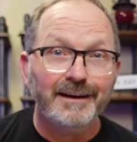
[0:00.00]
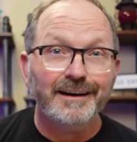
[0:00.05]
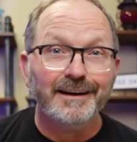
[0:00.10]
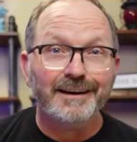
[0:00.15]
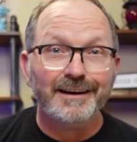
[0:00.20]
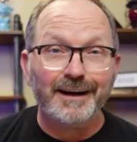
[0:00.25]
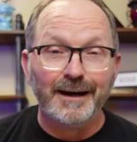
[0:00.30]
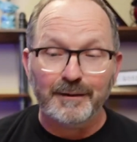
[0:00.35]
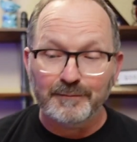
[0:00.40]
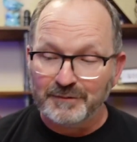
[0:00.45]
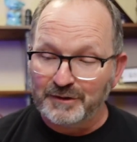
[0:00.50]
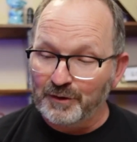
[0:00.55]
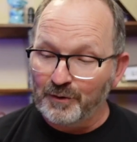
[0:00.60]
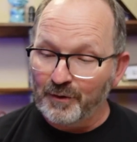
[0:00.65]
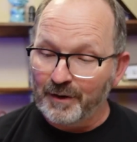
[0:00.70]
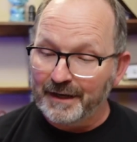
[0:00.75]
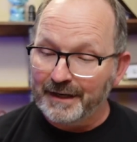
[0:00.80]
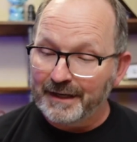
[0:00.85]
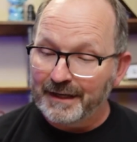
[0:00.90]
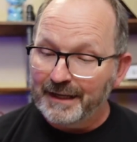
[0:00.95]
comes
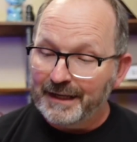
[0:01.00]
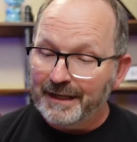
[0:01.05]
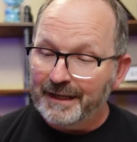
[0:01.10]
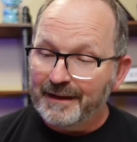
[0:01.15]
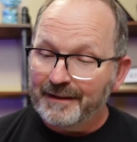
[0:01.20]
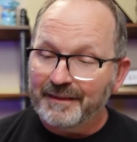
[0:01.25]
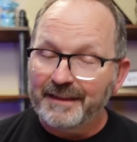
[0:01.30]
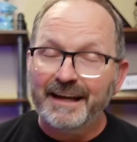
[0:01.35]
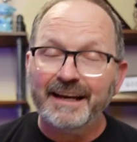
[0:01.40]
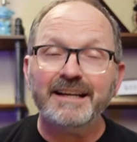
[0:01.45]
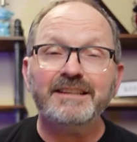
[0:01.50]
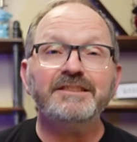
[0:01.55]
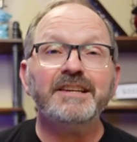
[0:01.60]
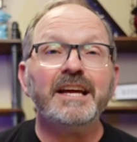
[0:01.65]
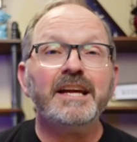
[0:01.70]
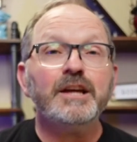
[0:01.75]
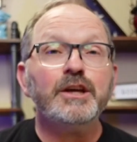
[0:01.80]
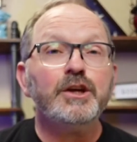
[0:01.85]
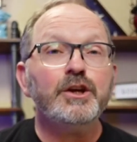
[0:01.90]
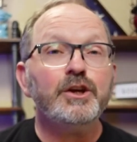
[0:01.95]
on. That is a
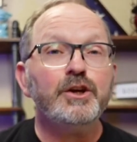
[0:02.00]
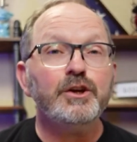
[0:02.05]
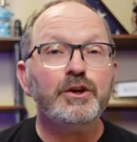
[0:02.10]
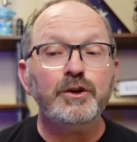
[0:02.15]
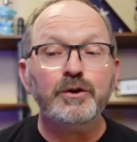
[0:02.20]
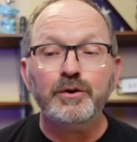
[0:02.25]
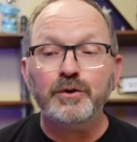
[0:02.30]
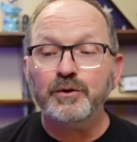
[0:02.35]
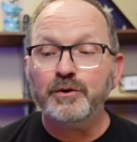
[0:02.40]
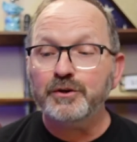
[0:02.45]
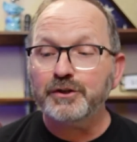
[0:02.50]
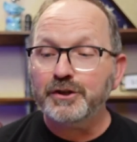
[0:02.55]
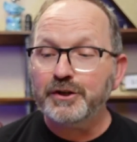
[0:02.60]
huge,